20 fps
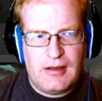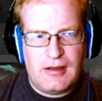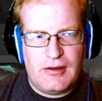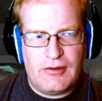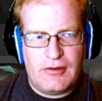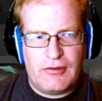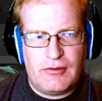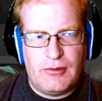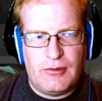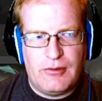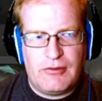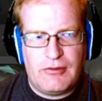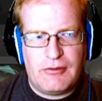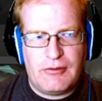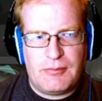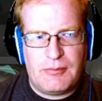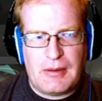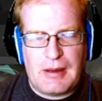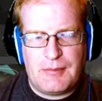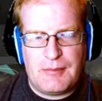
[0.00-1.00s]
As soon as this
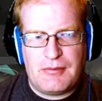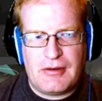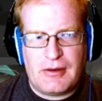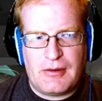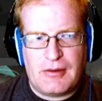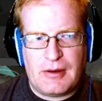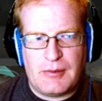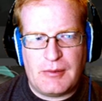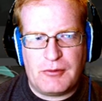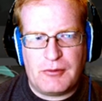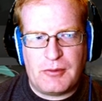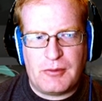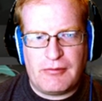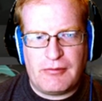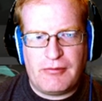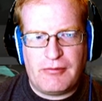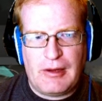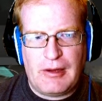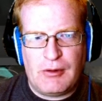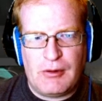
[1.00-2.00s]
pops out, I just want to
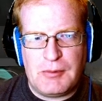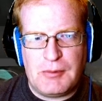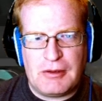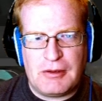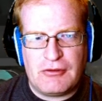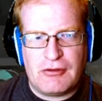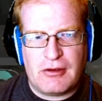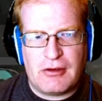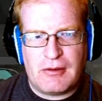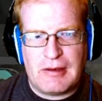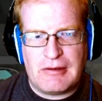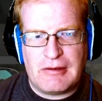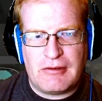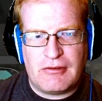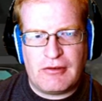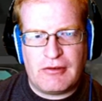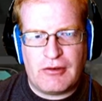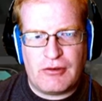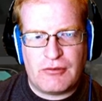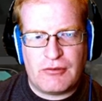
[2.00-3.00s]
follow it, make sure it makes it
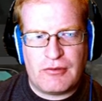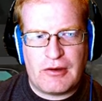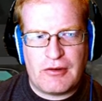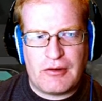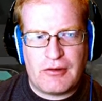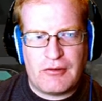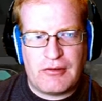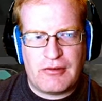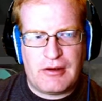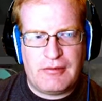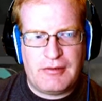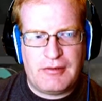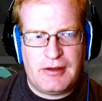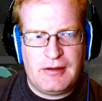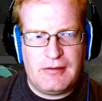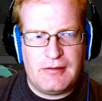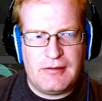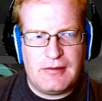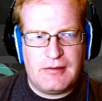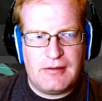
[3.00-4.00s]
to the shredder safely.
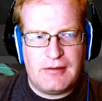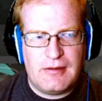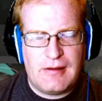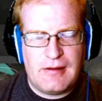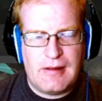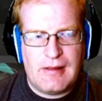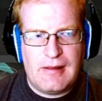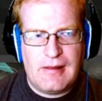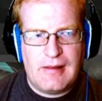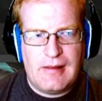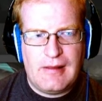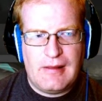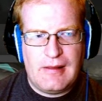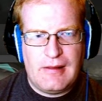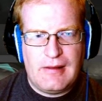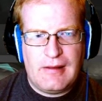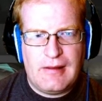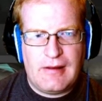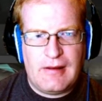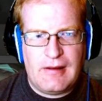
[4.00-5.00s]

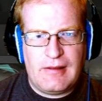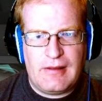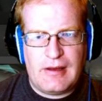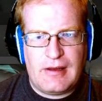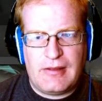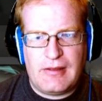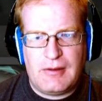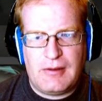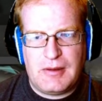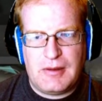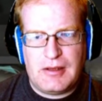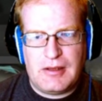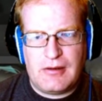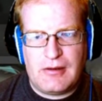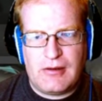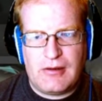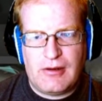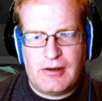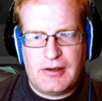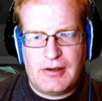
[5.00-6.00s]
And then I think we can
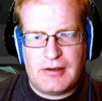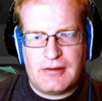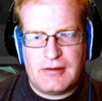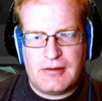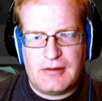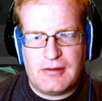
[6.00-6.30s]
call it...